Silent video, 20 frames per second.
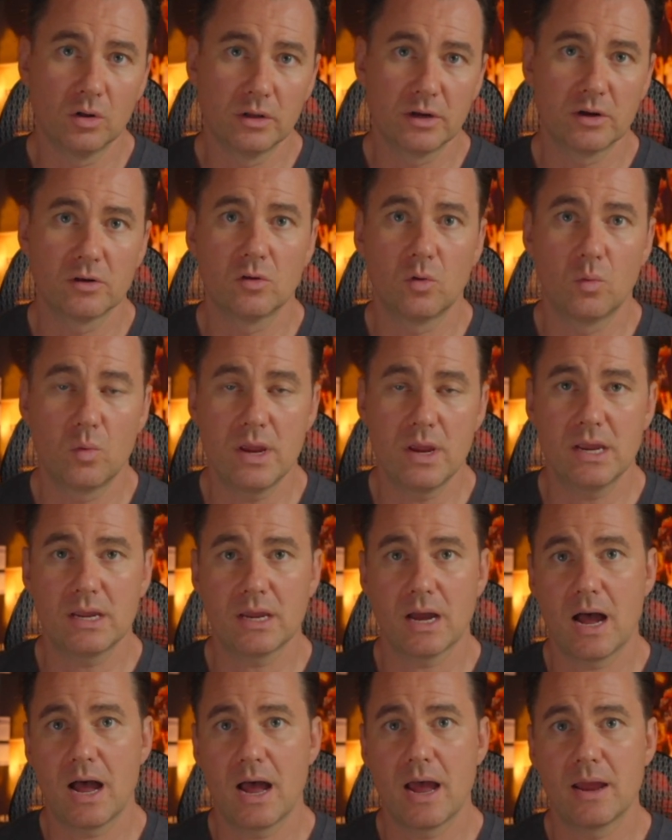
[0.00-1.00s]
earlier in the
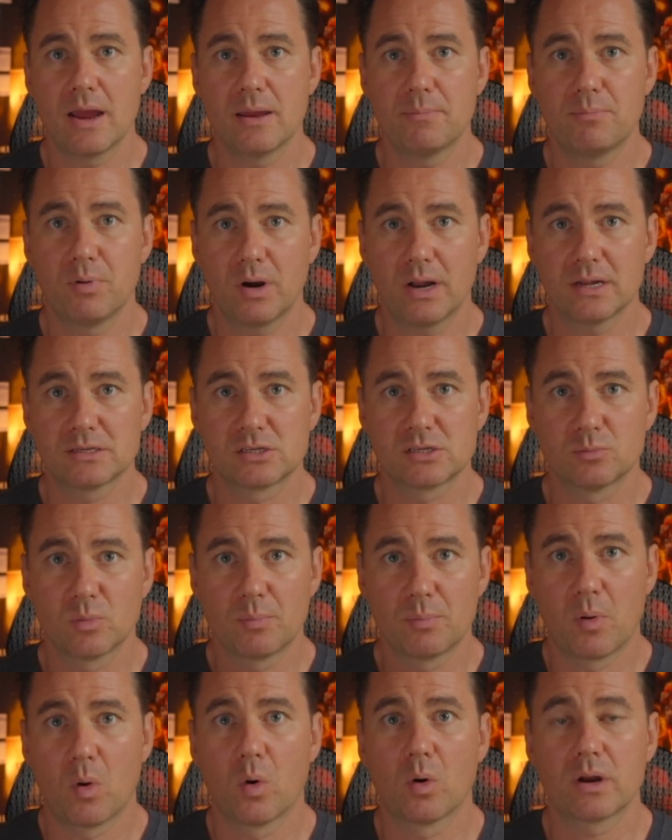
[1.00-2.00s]
week, I put out
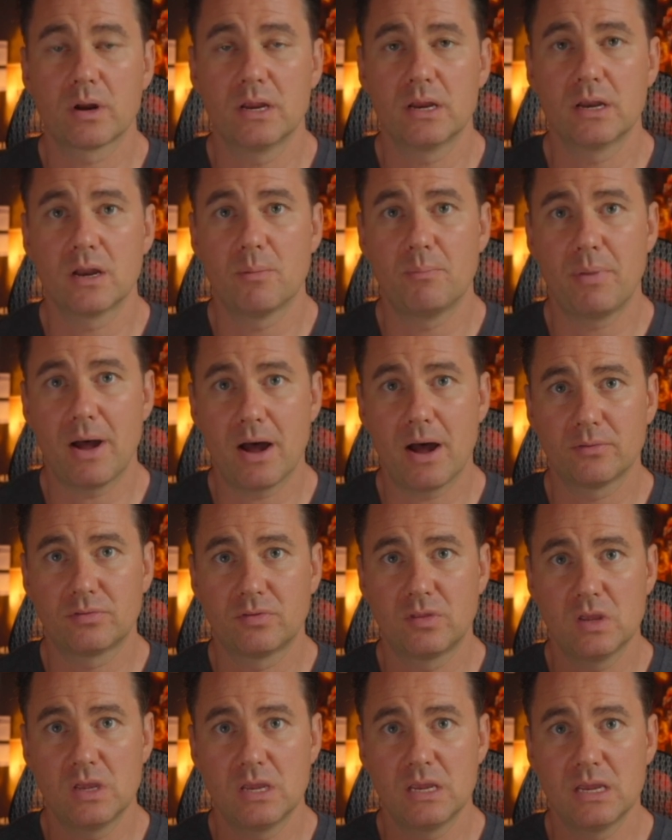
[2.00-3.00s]
some reporting
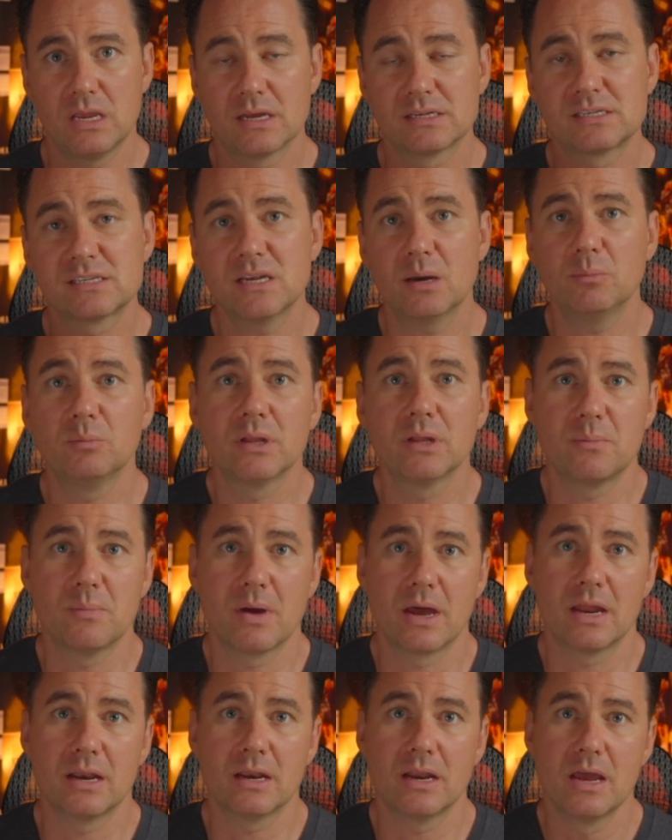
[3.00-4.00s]
about the
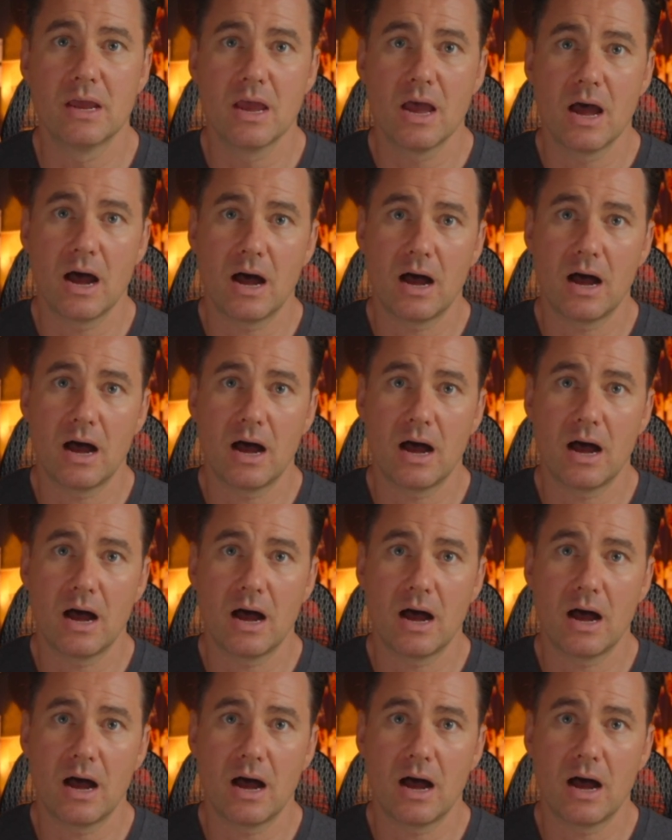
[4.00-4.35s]
assemblymen